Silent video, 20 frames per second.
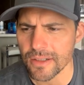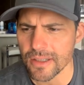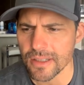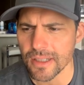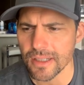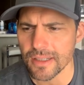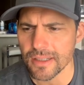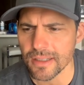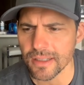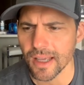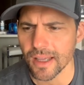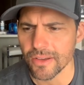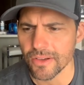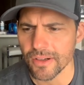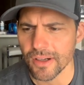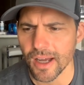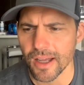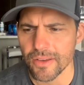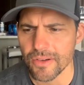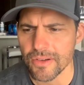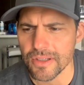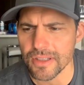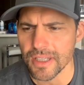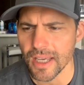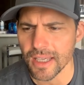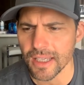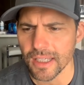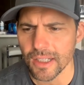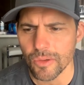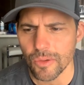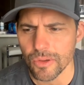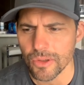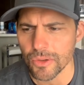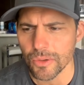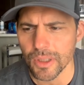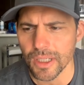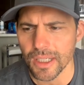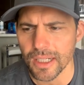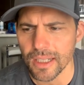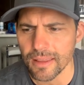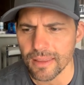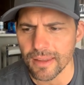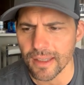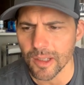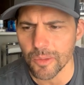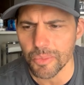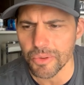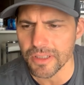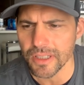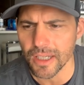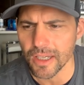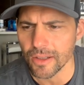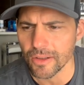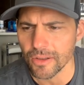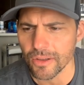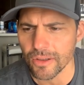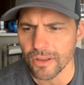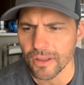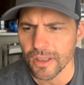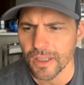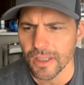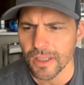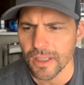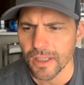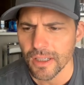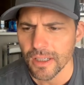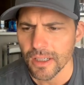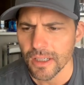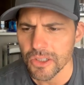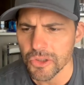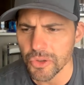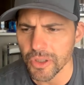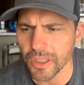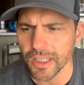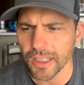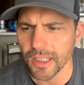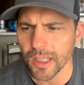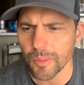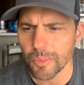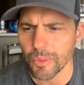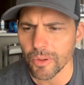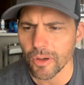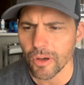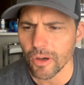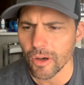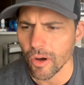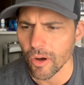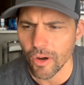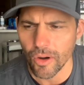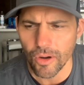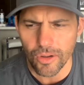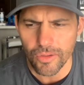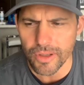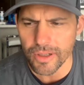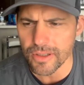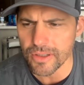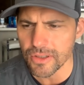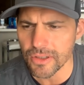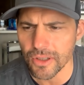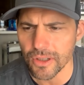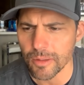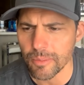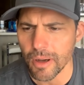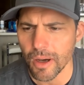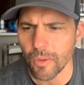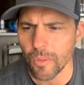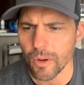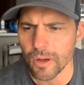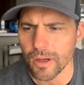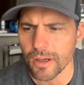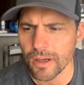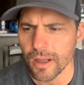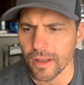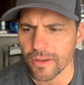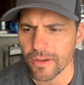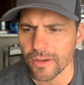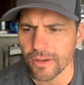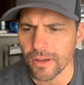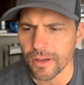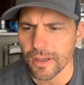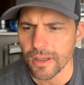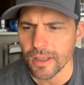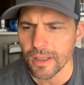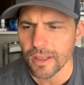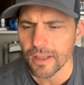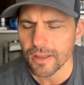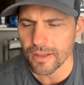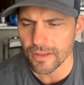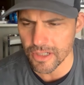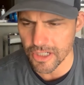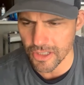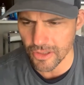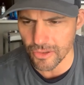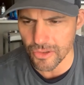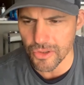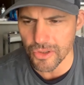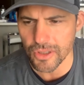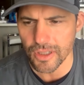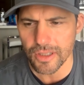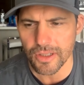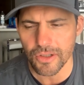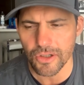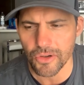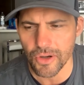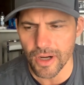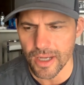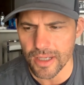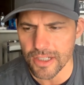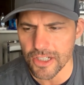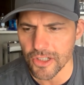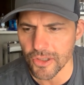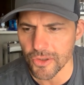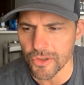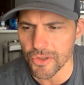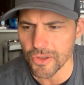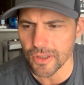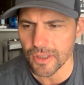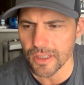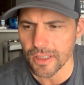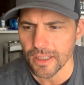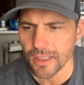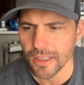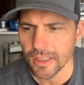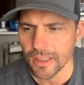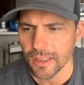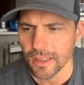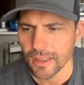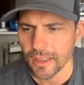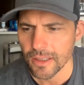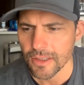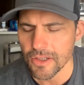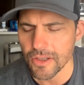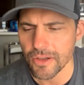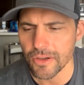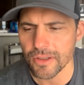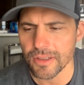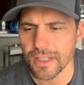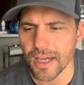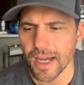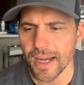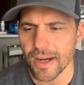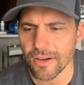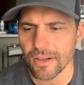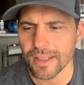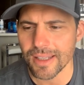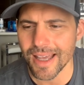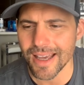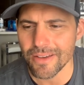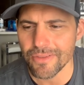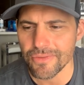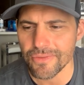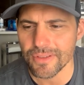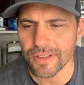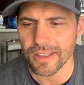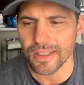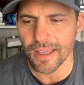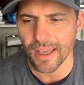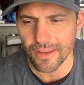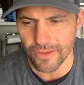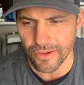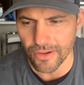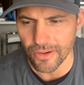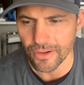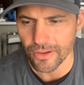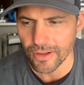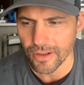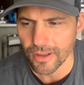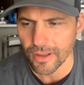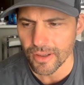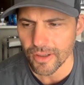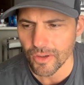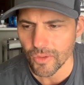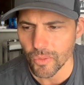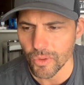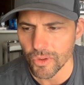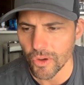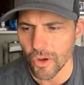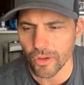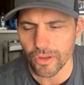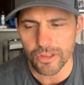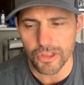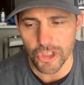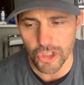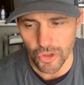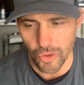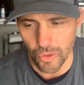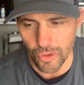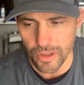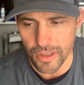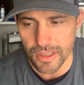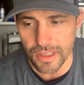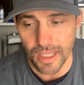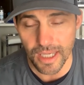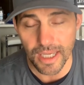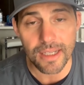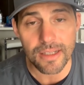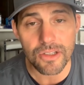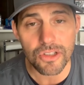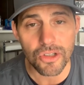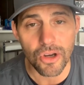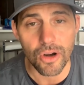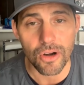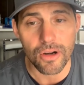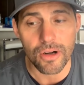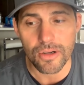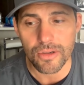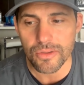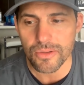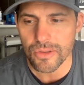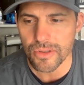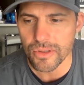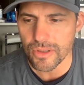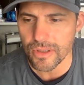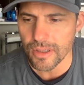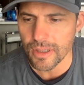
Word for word: sits together, neither saying nor doing anything in particular, drinking up all that is good about one another their children and their grandchildren, to their entire life together, with all its joys and sorrows,